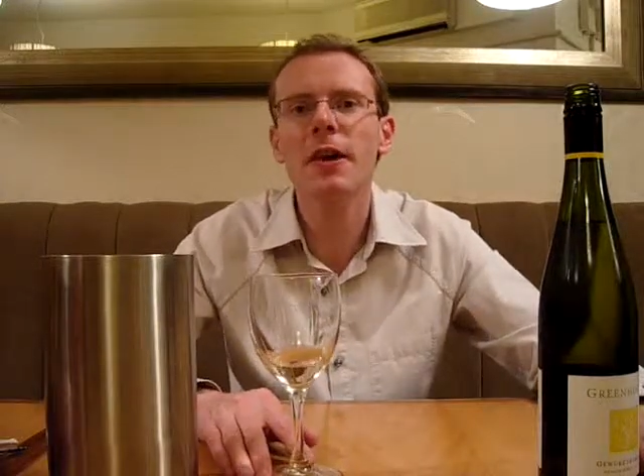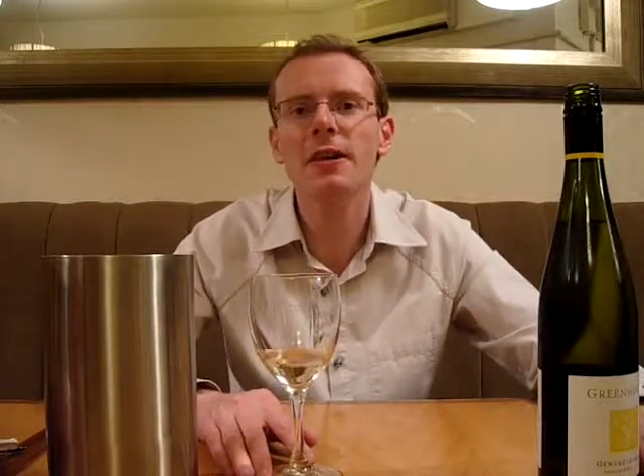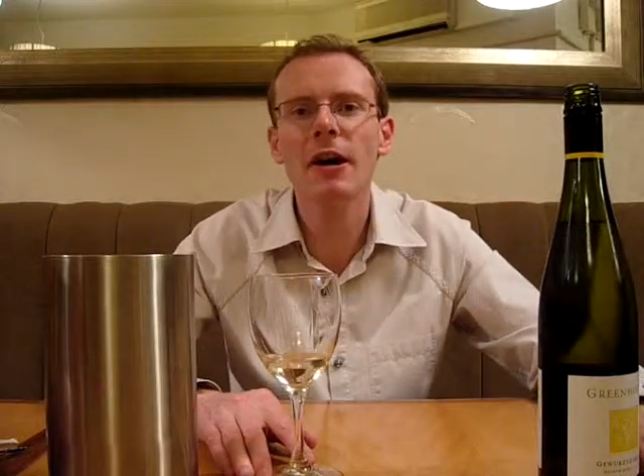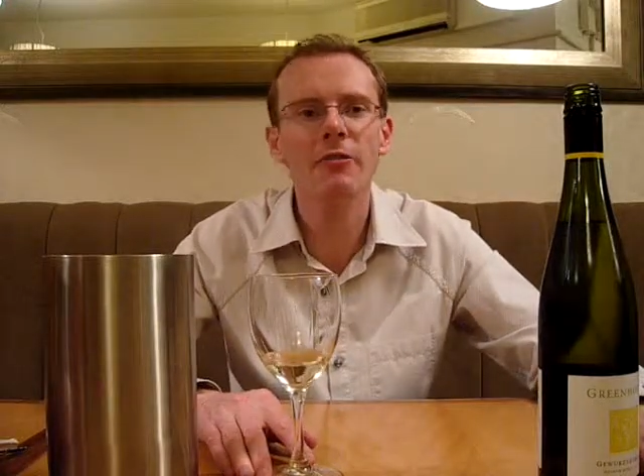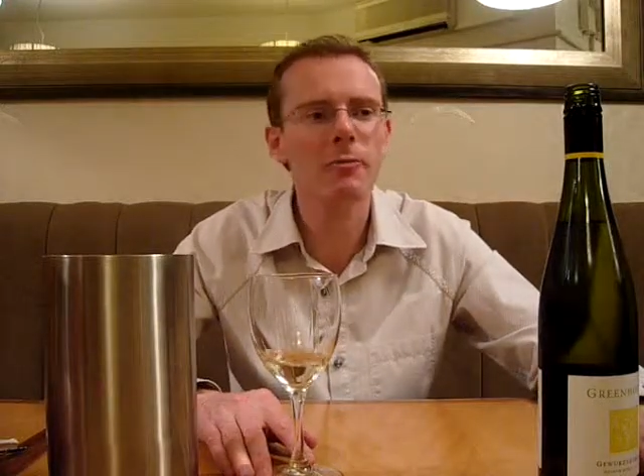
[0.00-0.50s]

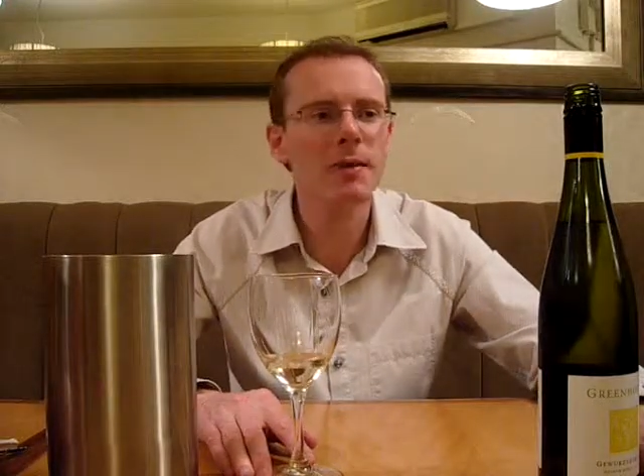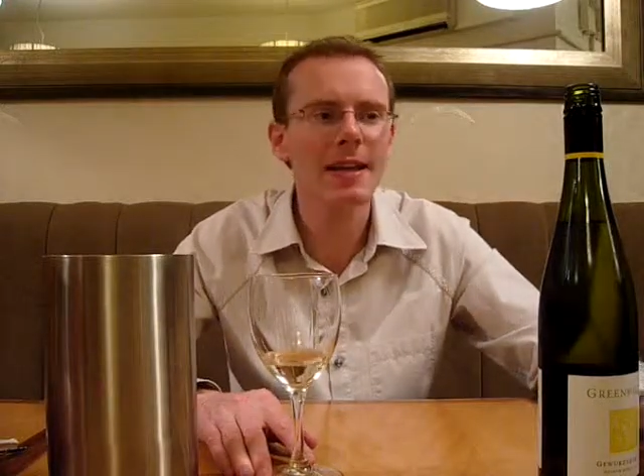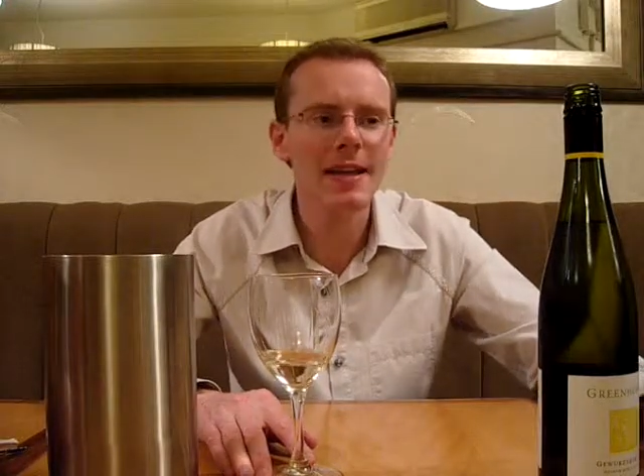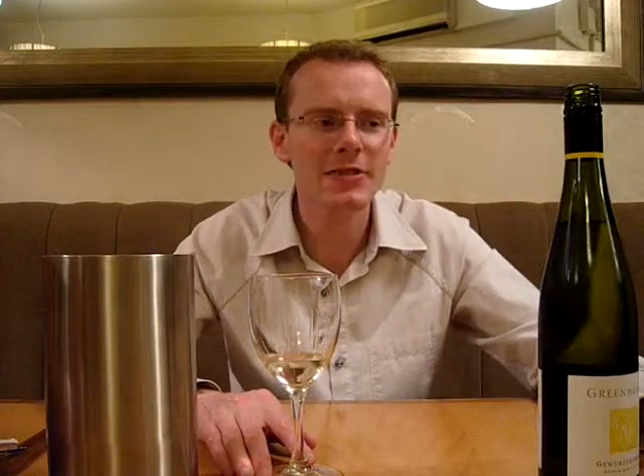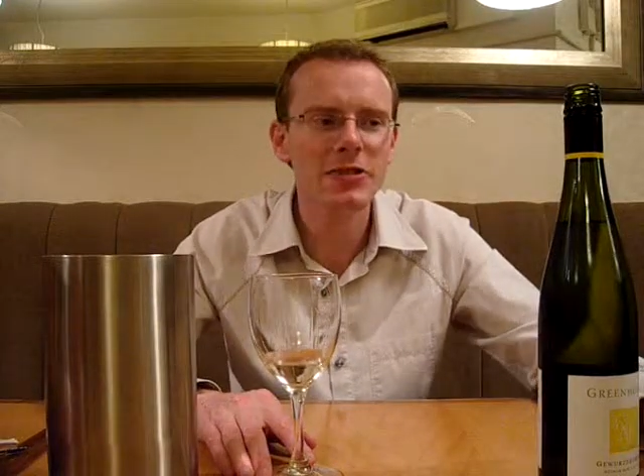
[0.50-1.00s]
down for me
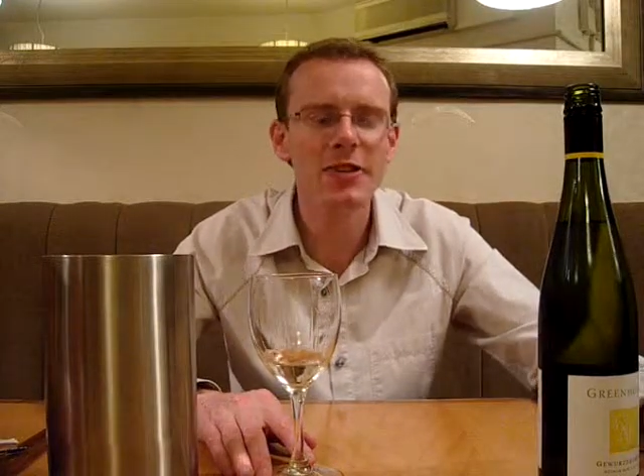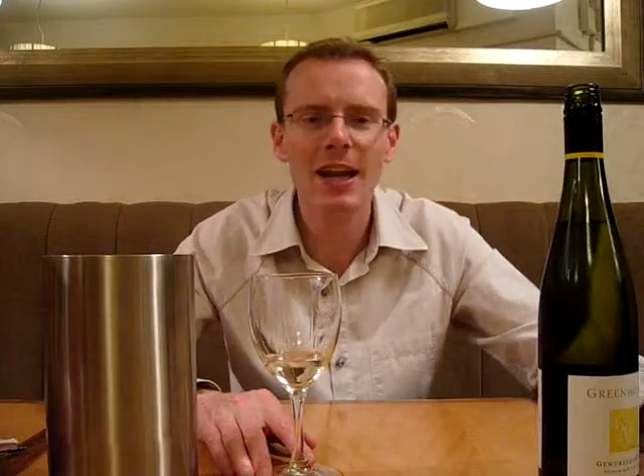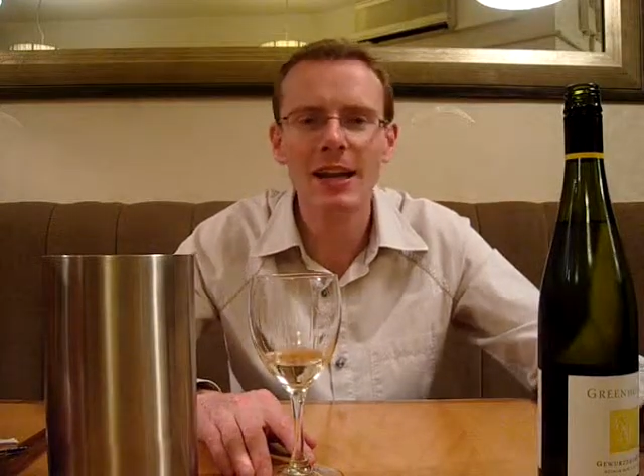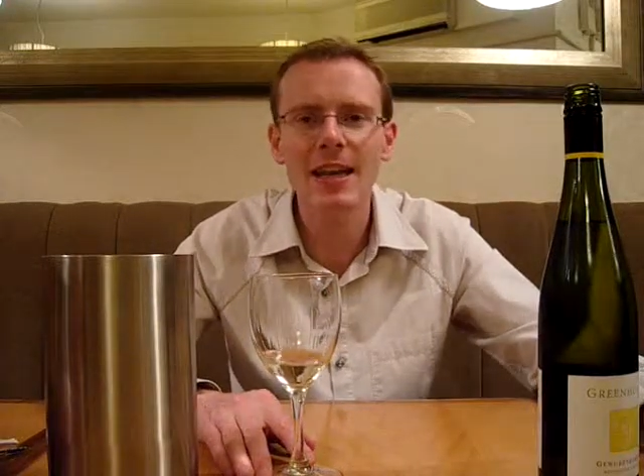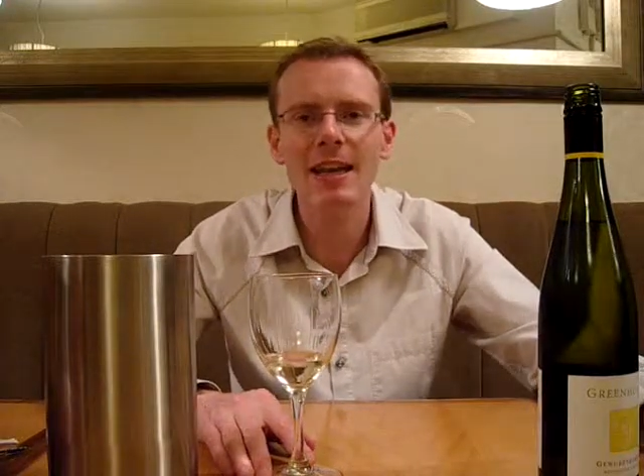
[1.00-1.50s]
is just that
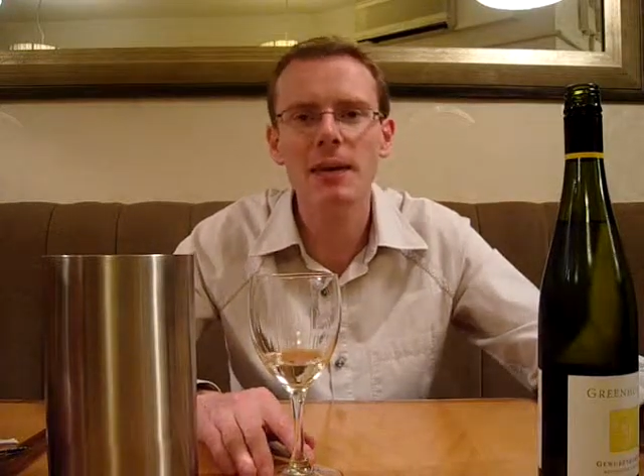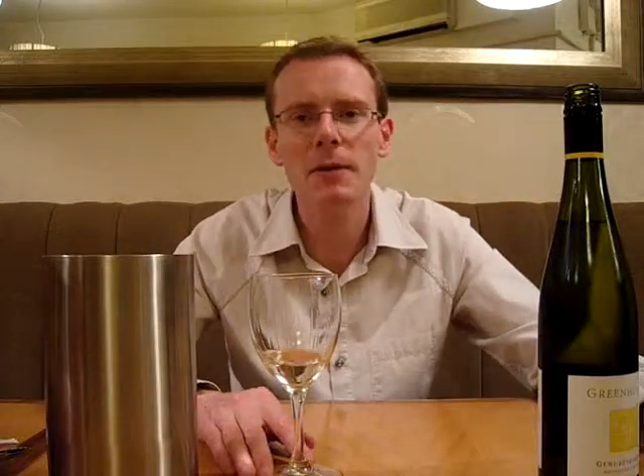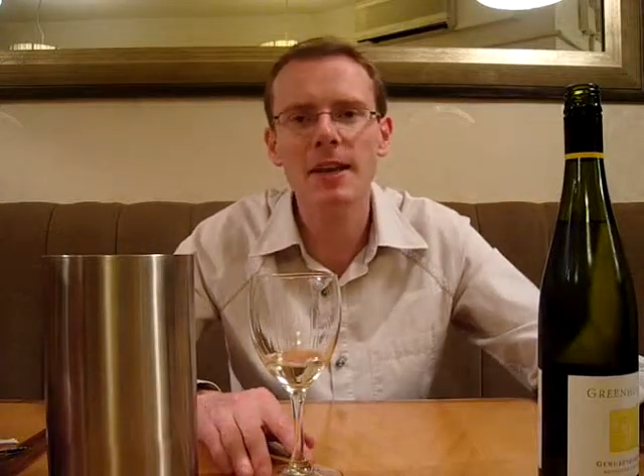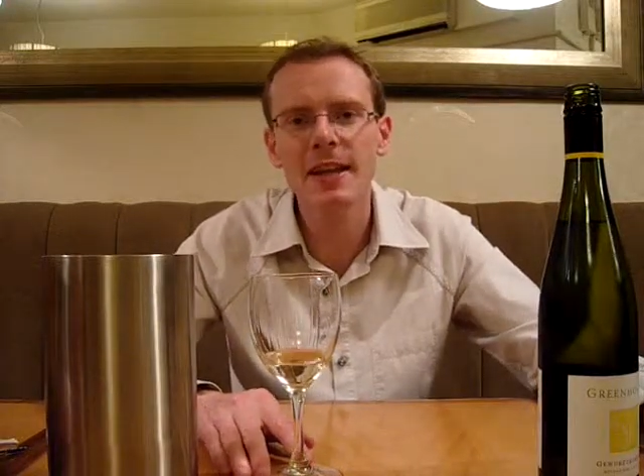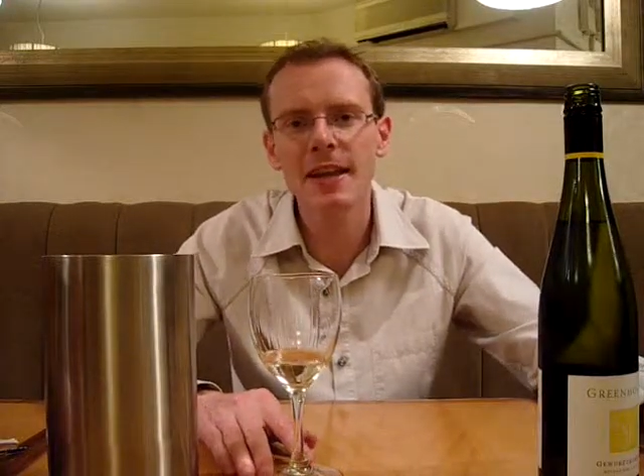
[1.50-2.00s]
little bit of
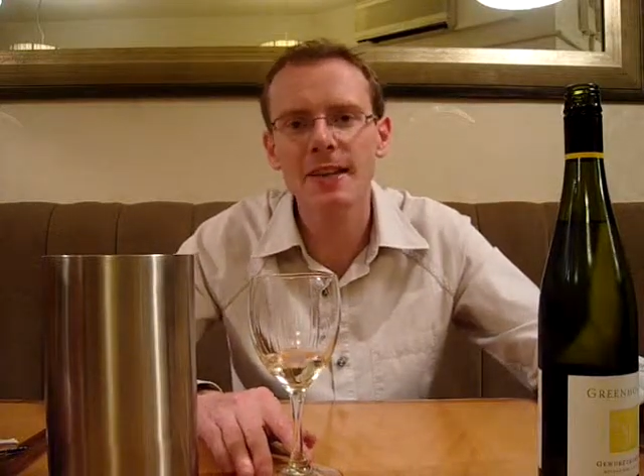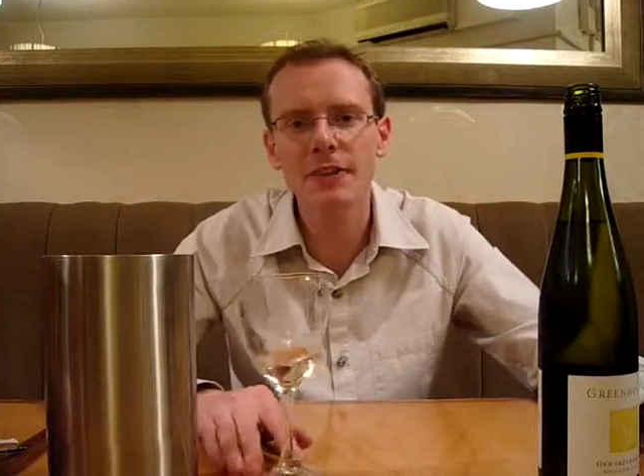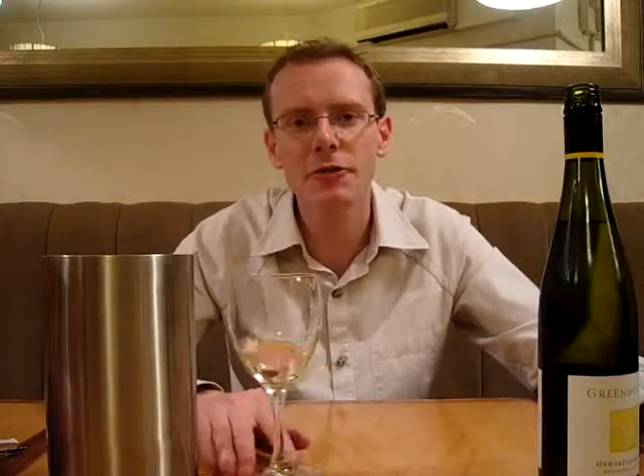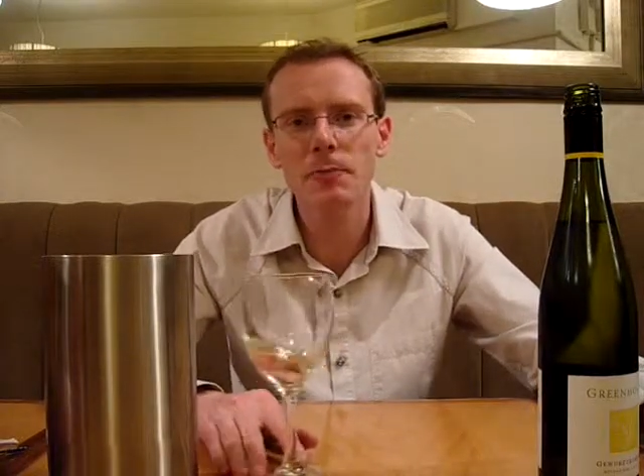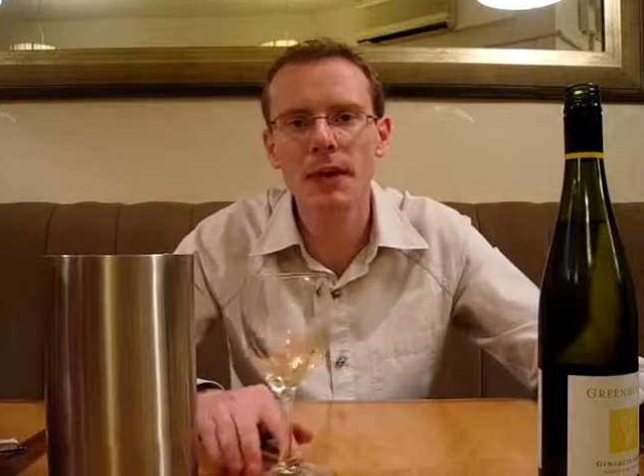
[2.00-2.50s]
heat that you're
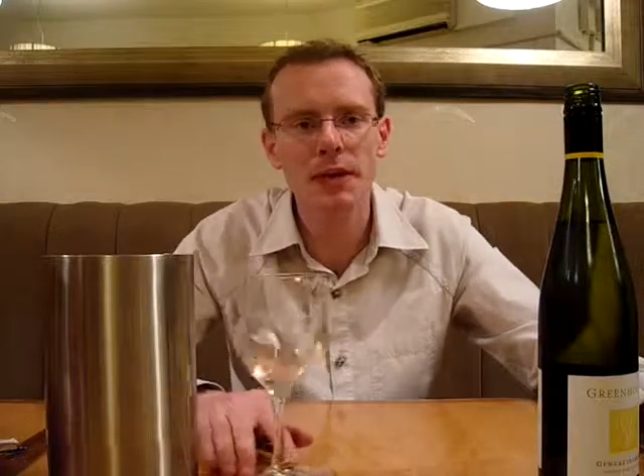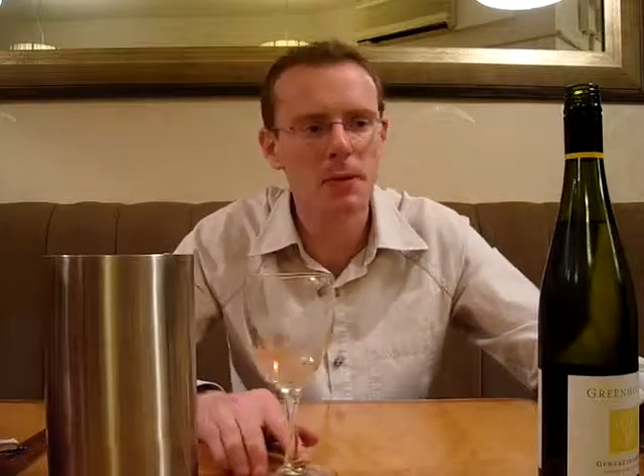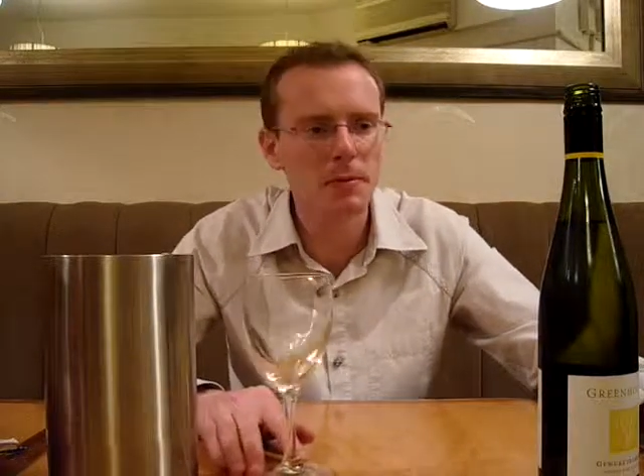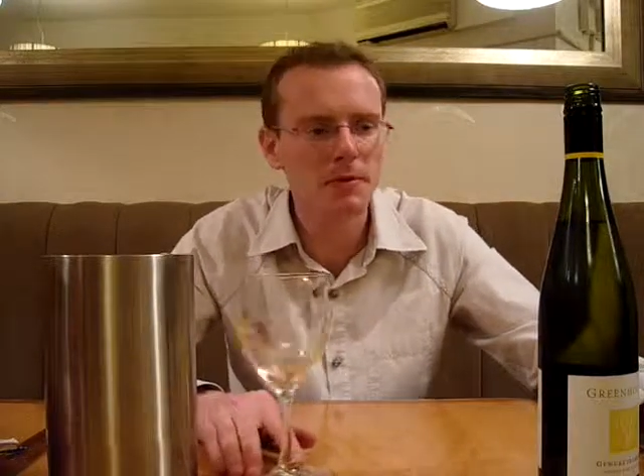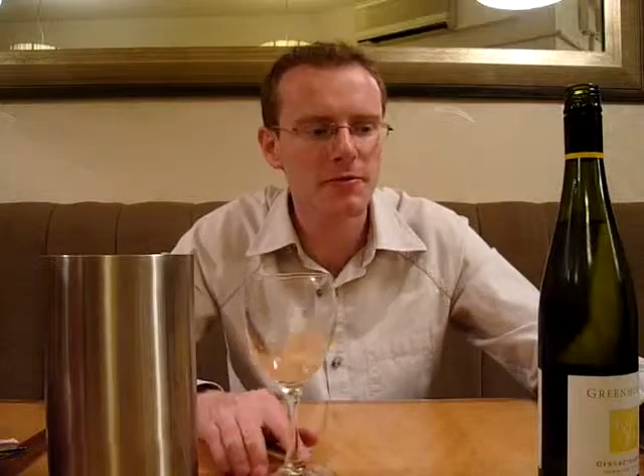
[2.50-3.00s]
picking up
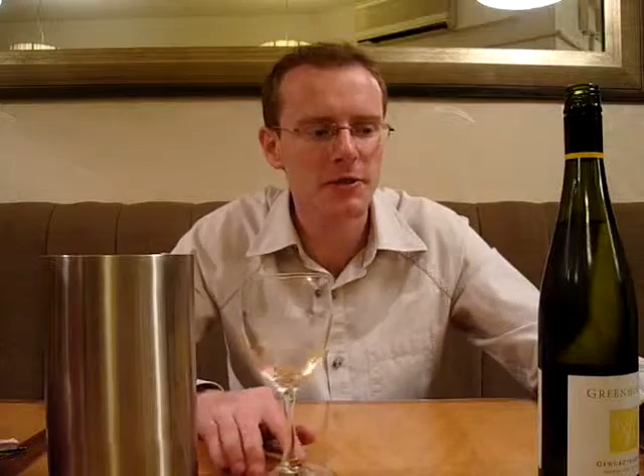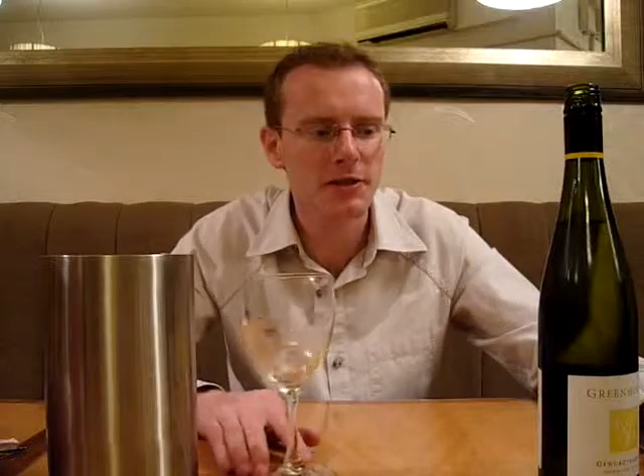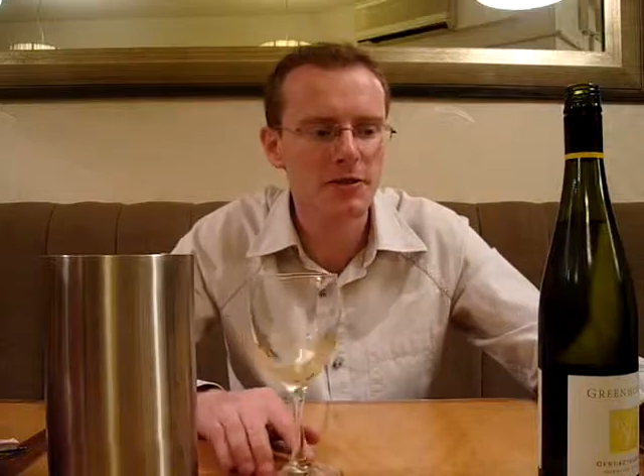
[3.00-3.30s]
at the finish